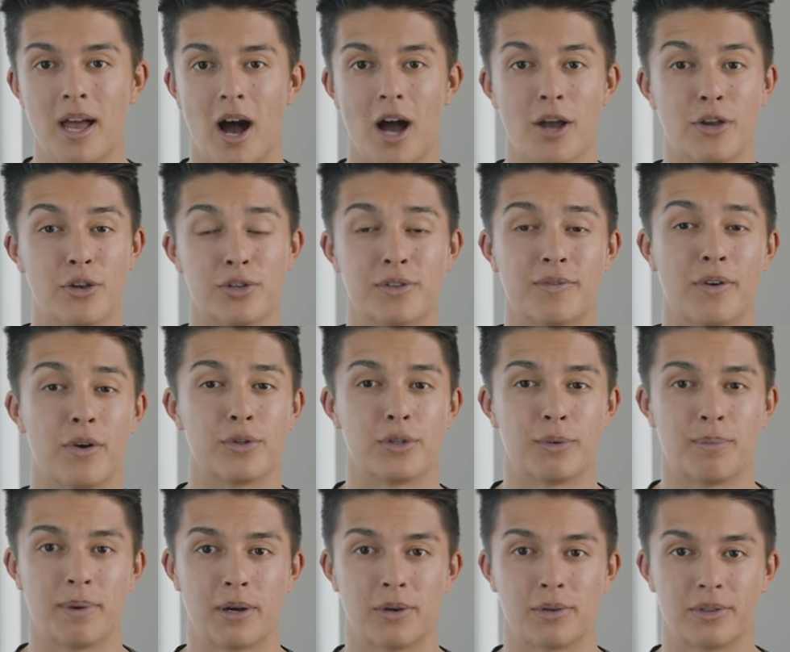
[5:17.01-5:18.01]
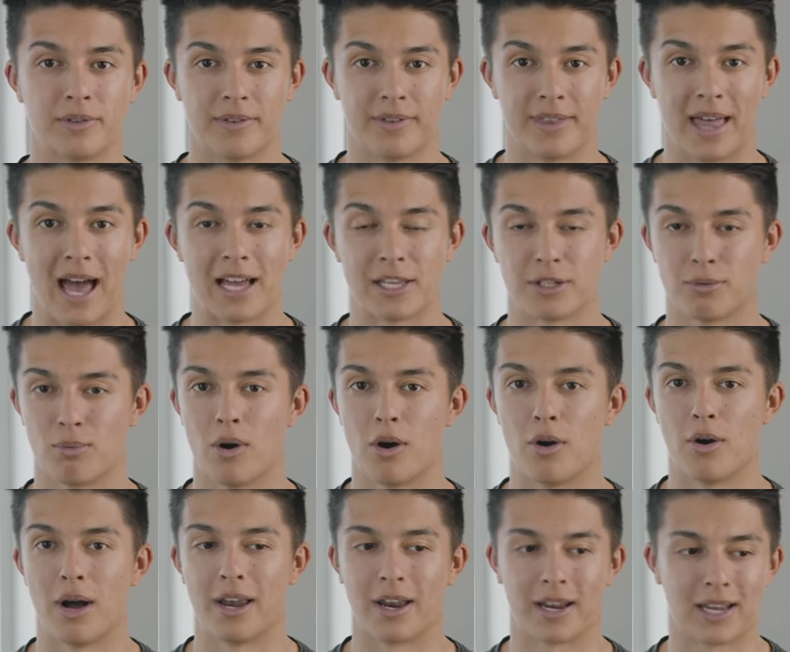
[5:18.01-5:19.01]
I use PhotoPills for that as
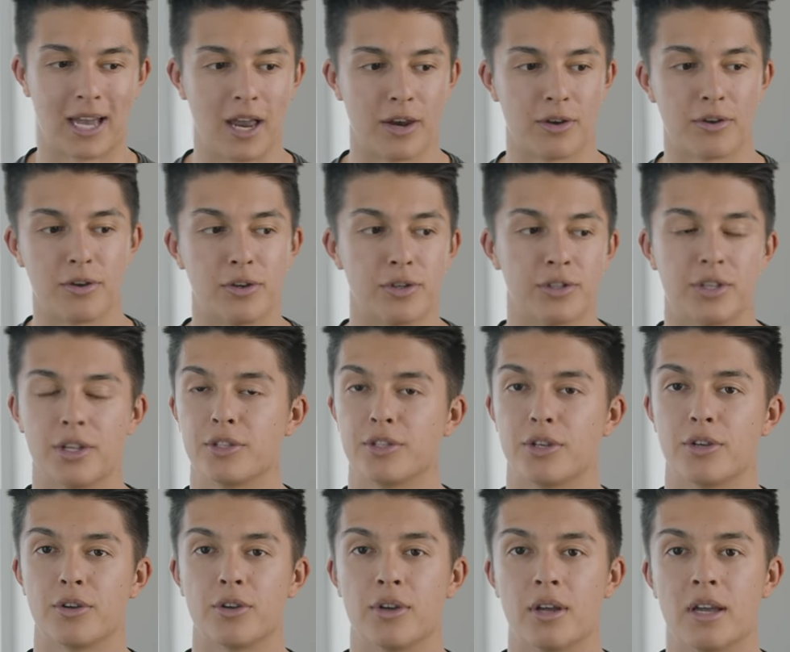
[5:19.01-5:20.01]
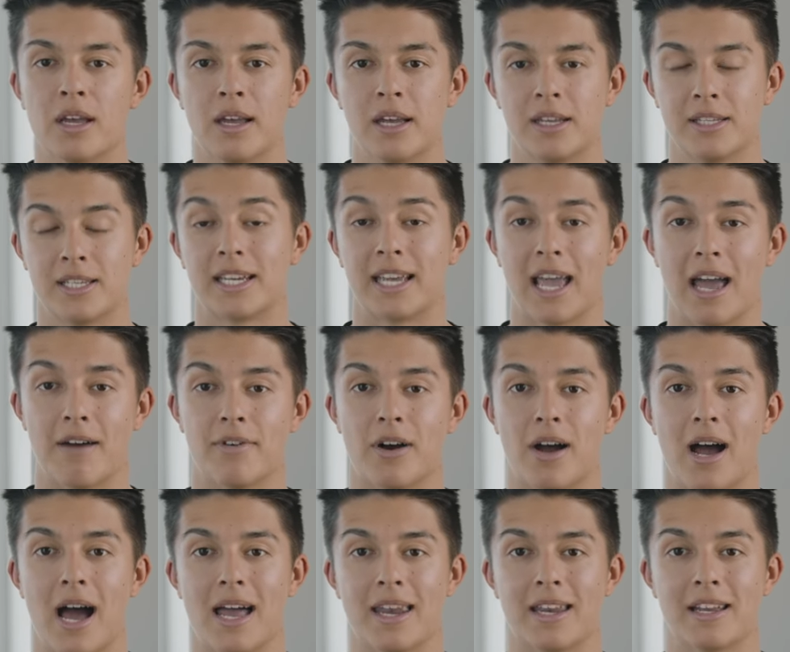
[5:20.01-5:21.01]
well, and I kind of use the two
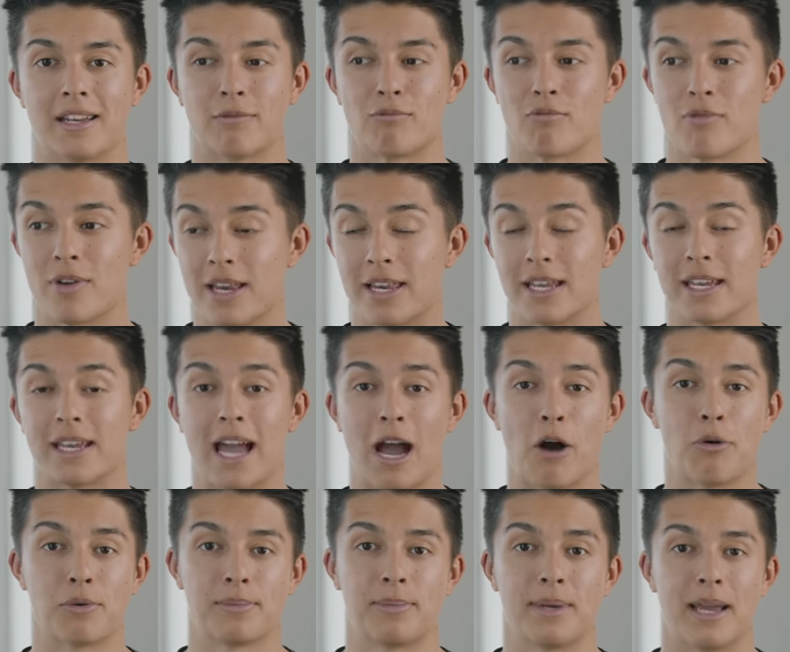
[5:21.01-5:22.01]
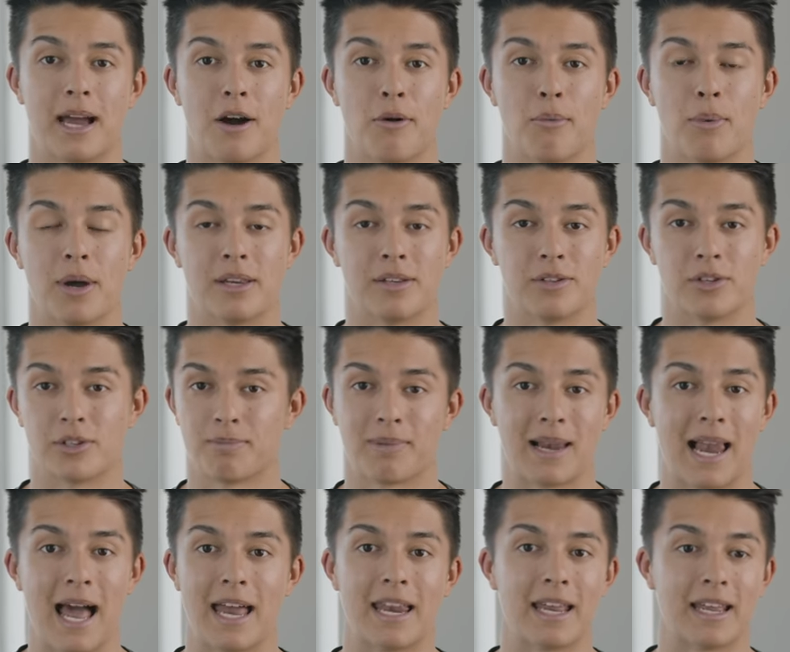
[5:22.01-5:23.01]
together, and it really helps me out when just
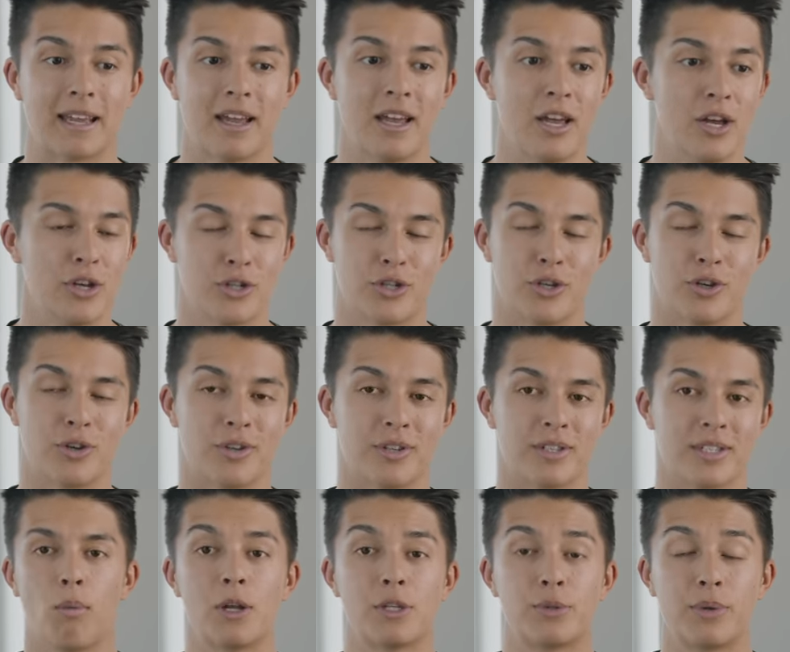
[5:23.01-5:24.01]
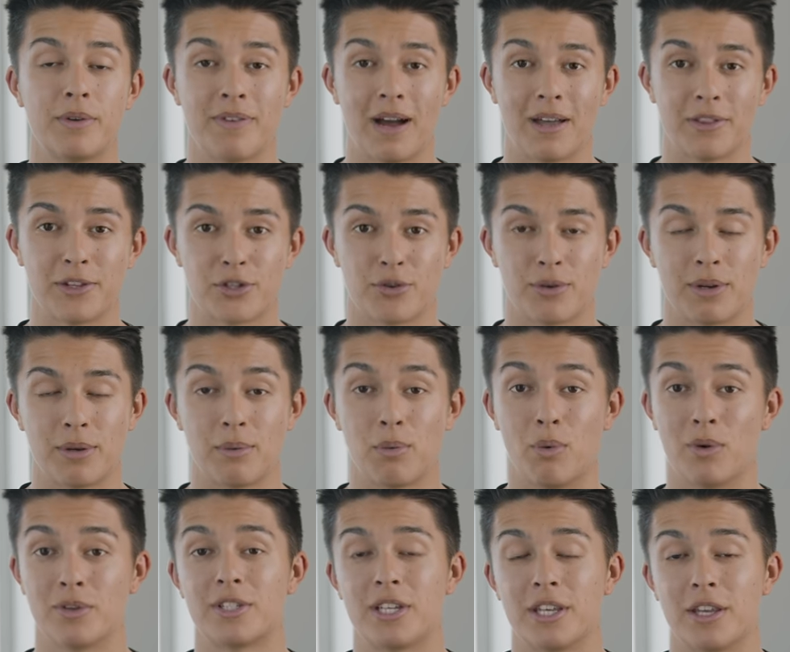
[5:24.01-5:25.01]
planning shoots. Once we found the street we
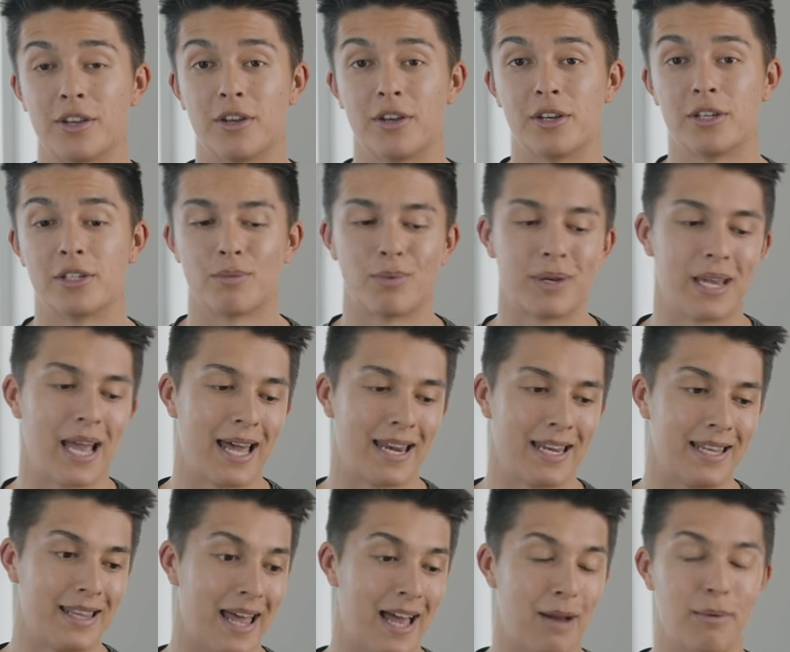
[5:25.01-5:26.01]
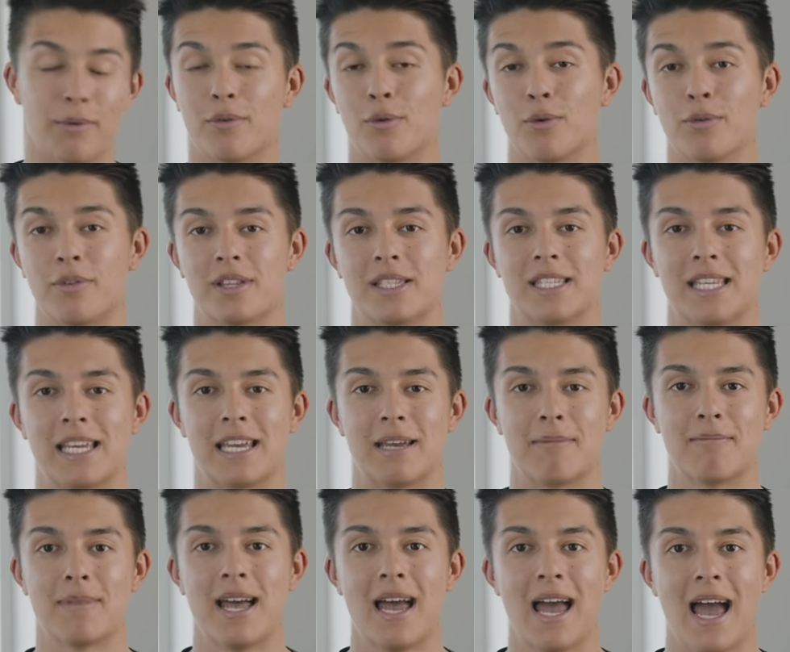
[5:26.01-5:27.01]
wanted to use, we headed there with all the
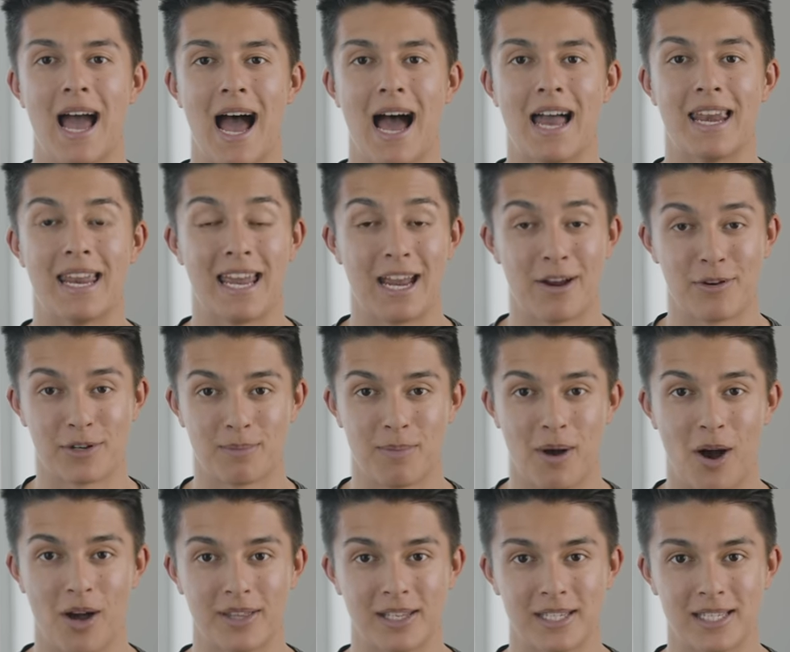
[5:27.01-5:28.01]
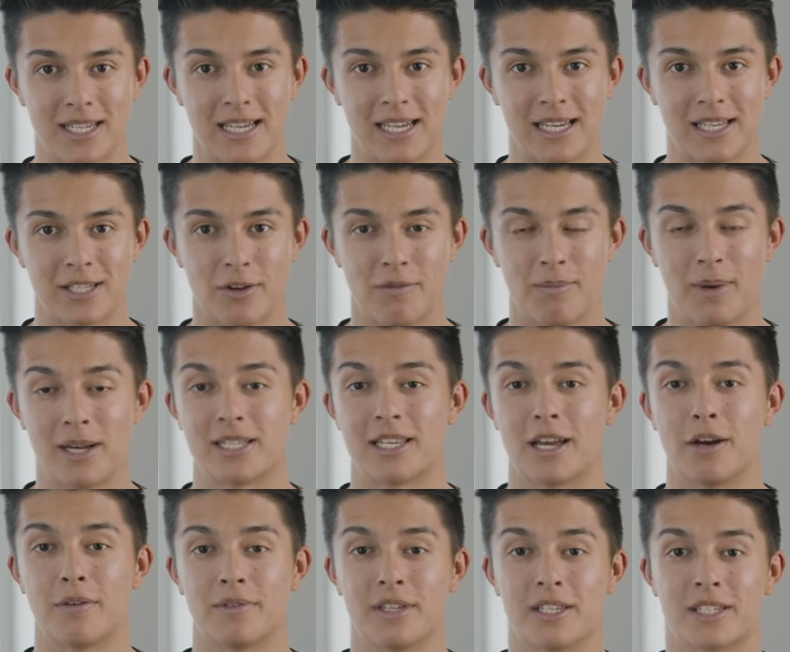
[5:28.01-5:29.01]
team, and here is behind the scenes of
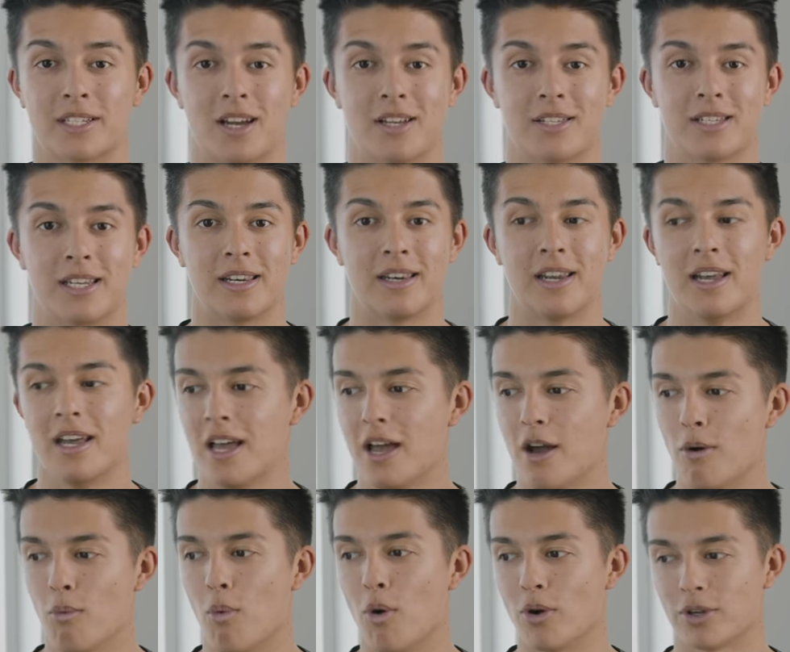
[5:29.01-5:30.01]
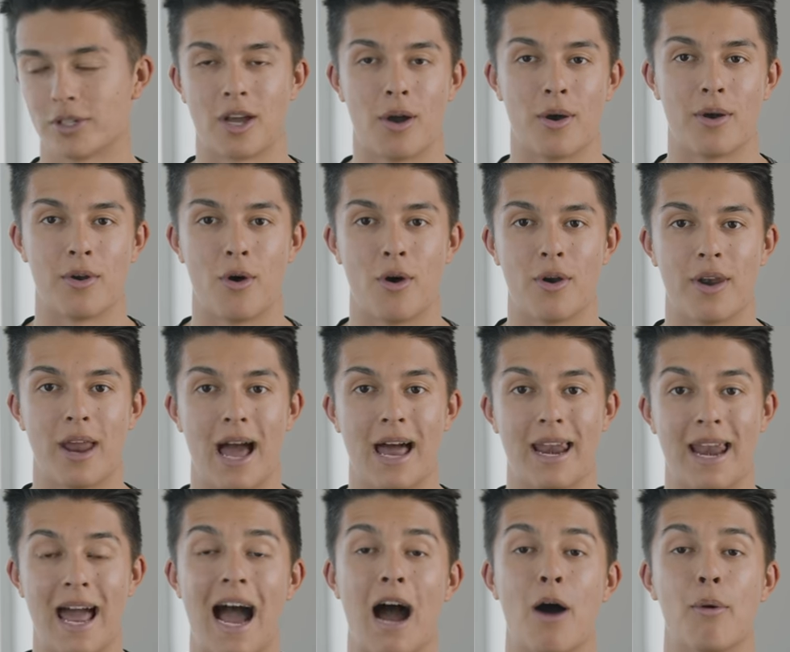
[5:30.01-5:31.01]
myself discussing what's going on
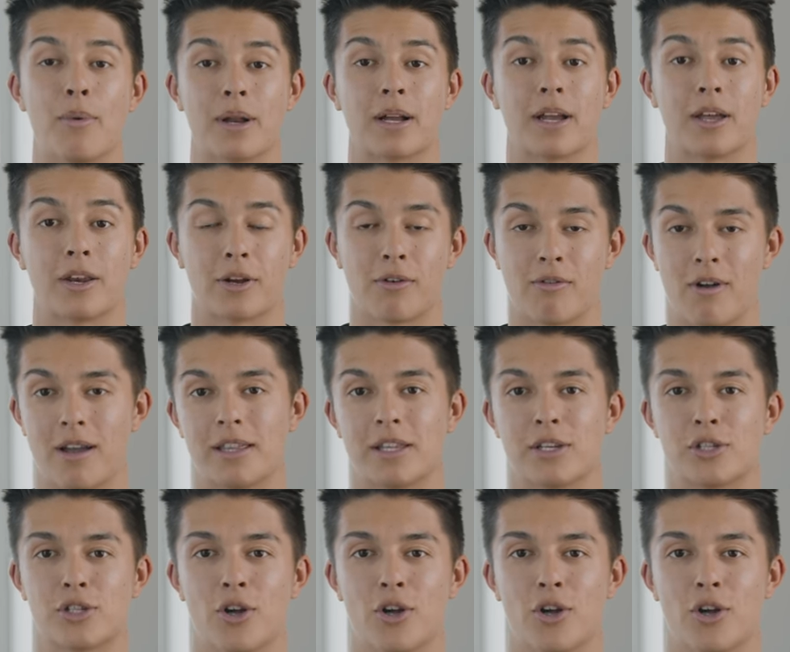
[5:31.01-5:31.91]
and how we're gonna create this